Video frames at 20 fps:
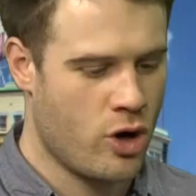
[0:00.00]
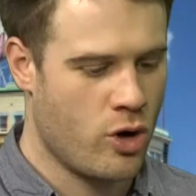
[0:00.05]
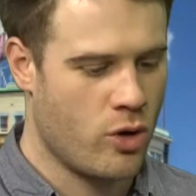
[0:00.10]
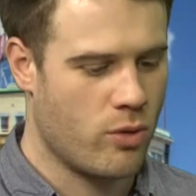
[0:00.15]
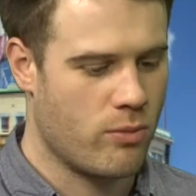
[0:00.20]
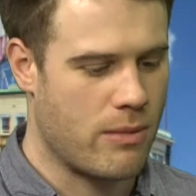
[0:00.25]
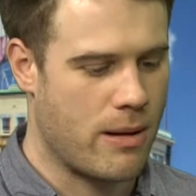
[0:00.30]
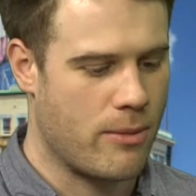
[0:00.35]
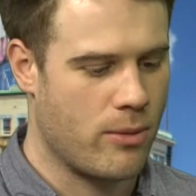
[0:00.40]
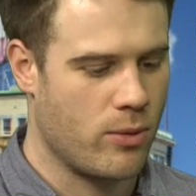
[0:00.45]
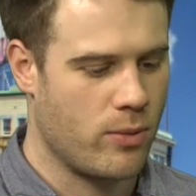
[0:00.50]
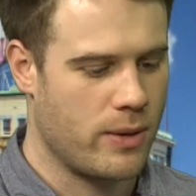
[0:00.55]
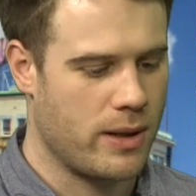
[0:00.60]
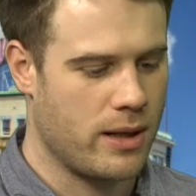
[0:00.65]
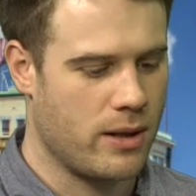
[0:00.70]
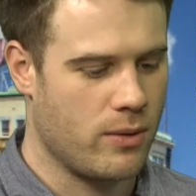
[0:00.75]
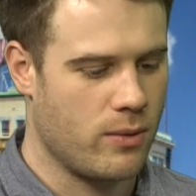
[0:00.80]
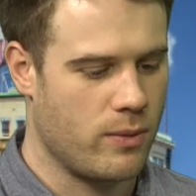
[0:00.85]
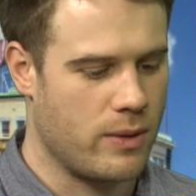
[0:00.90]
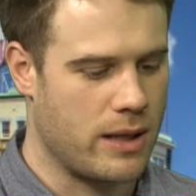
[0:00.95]
remember
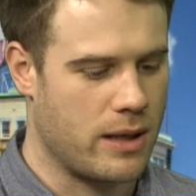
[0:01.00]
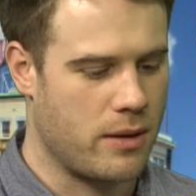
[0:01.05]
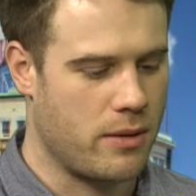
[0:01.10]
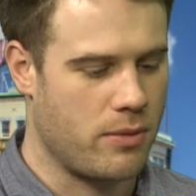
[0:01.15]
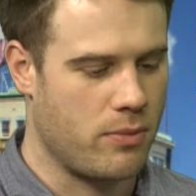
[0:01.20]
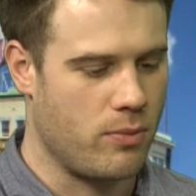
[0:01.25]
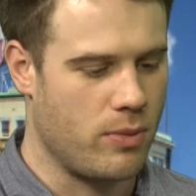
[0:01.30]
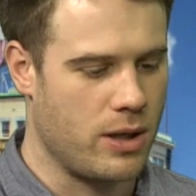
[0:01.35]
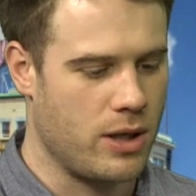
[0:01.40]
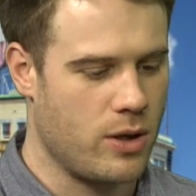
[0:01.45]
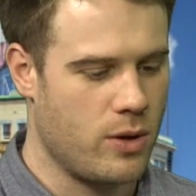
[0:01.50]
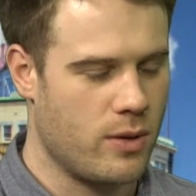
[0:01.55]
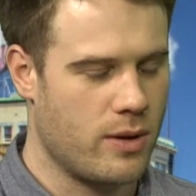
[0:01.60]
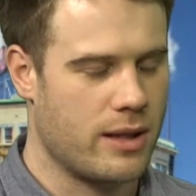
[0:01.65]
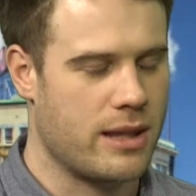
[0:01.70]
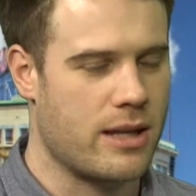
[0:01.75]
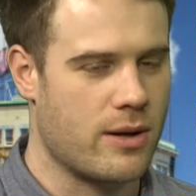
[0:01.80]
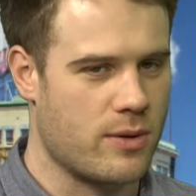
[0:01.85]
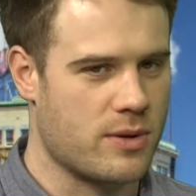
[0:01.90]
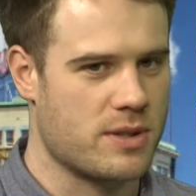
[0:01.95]
we knew
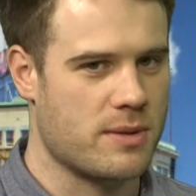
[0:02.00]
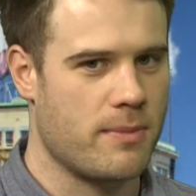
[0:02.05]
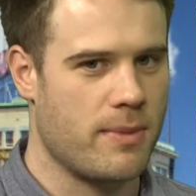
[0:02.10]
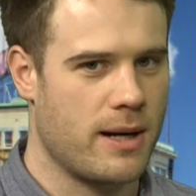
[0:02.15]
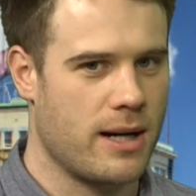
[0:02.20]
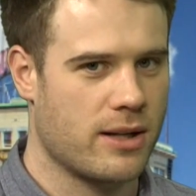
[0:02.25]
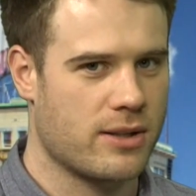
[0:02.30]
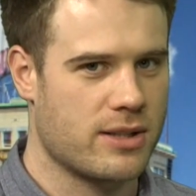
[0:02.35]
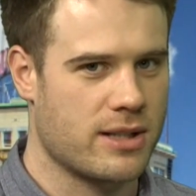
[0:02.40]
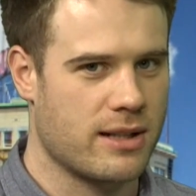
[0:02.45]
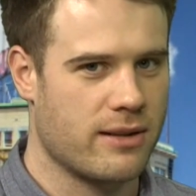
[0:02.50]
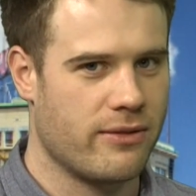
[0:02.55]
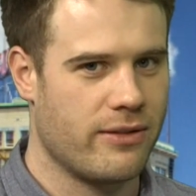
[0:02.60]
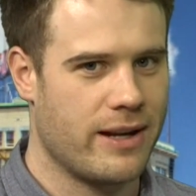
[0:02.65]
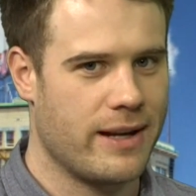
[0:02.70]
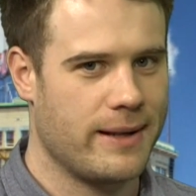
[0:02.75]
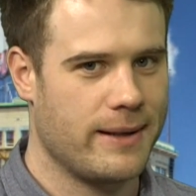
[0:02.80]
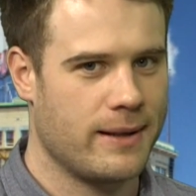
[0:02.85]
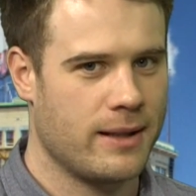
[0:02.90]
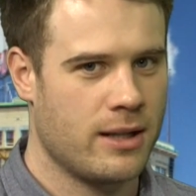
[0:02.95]
that there was a boxing
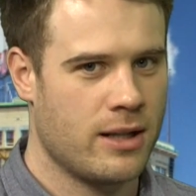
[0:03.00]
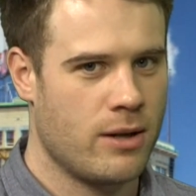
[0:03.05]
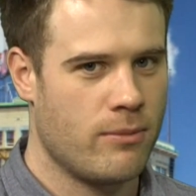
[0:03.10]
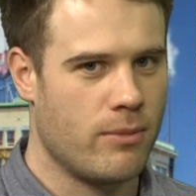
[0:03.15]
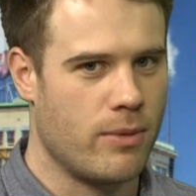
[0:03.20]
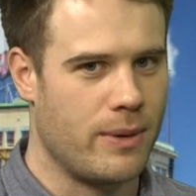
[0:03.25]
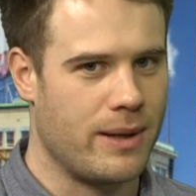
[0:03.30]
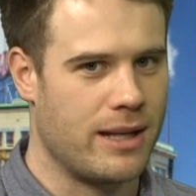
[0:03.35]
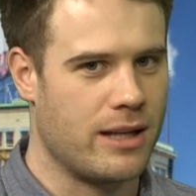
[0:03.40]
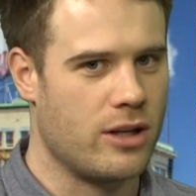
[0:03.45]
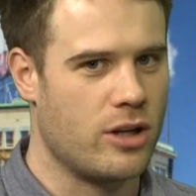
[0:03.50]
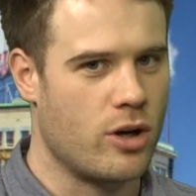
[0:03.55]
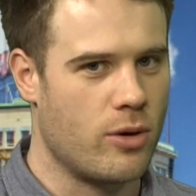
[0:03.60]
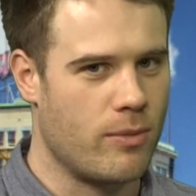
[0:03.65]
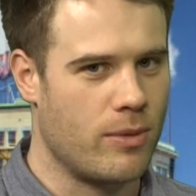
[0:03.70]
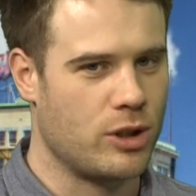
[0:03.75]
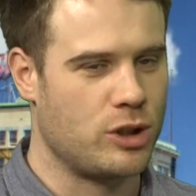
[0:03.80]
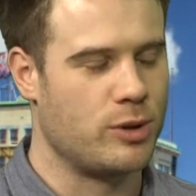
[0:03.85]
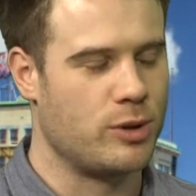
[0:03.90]
event. We didn't know much